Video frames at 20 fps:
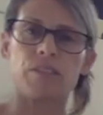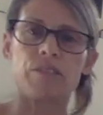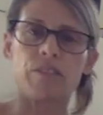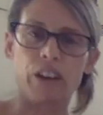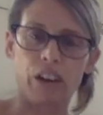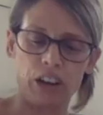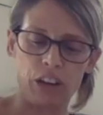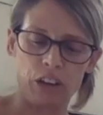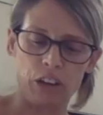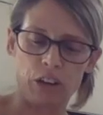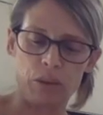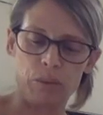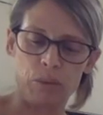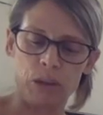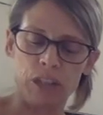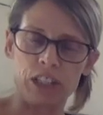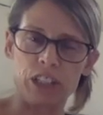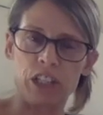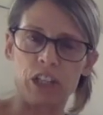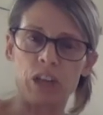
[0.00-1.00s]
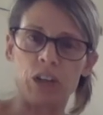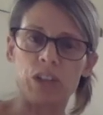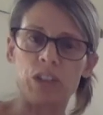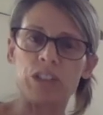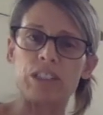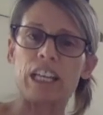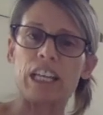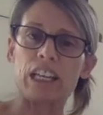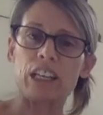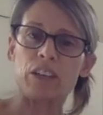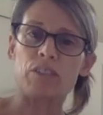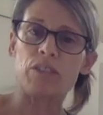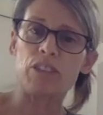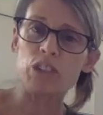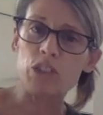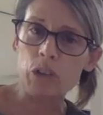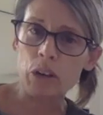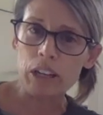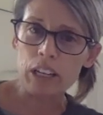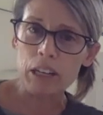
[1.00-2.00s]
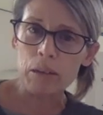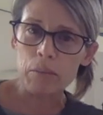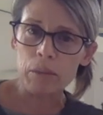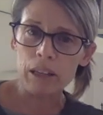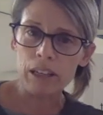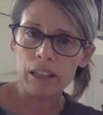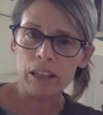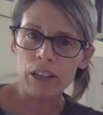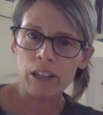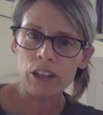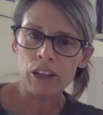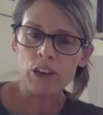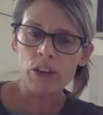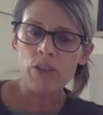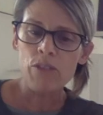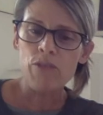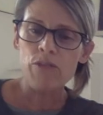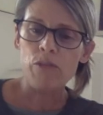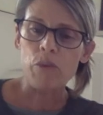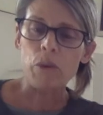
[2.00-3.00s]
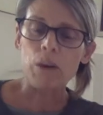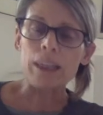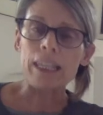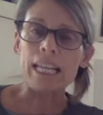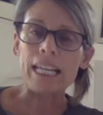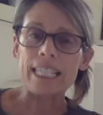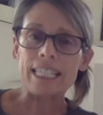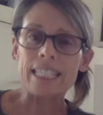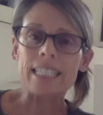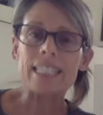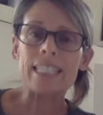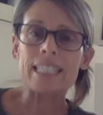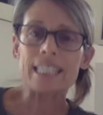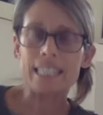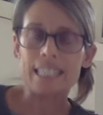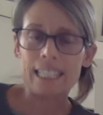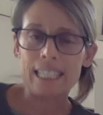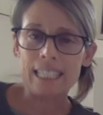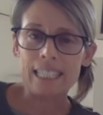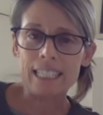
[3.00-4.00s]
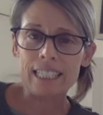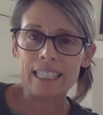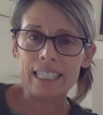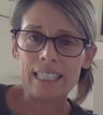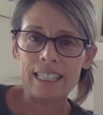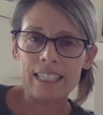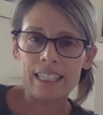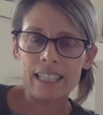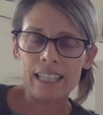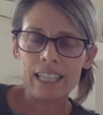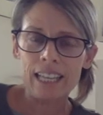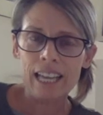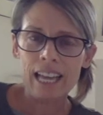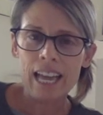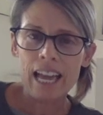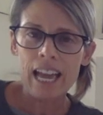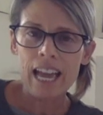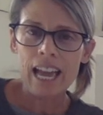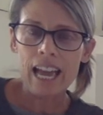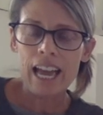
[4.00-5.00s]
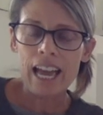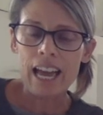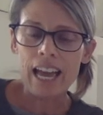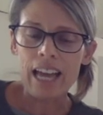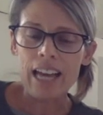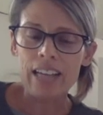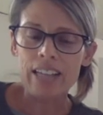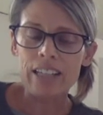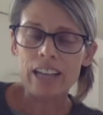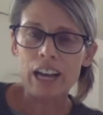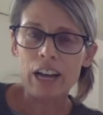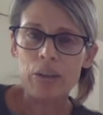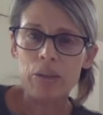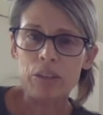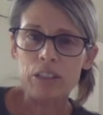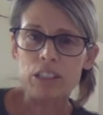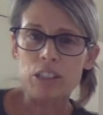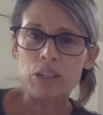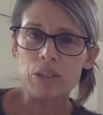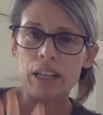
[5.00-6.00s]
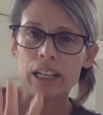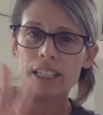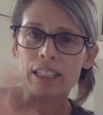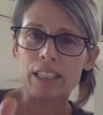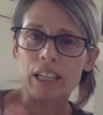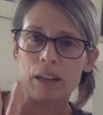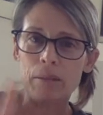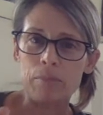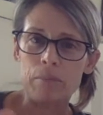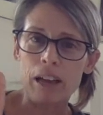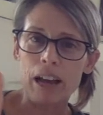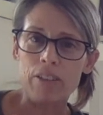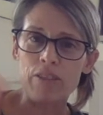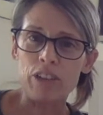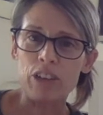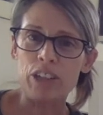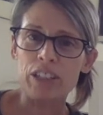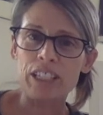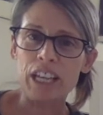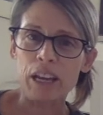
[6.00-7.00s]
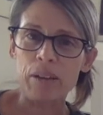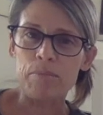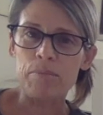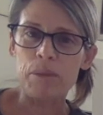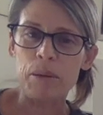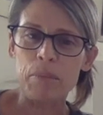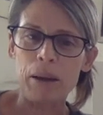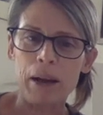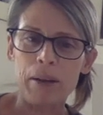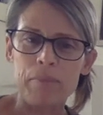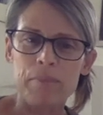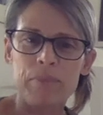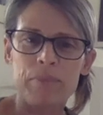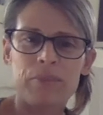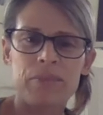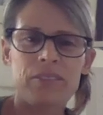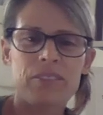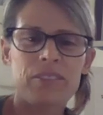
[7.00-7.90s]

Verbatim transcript: Very good, boys and girls. Thank you for joining me for lesson six and I will see you next time. Have a good day. Bye bye.